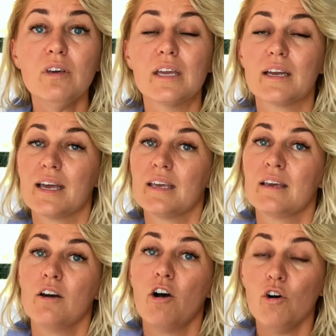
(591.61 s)
And I
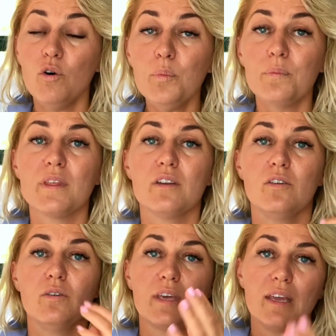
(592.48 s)
hope that
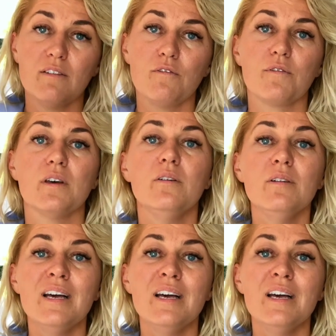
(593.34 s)
you can feel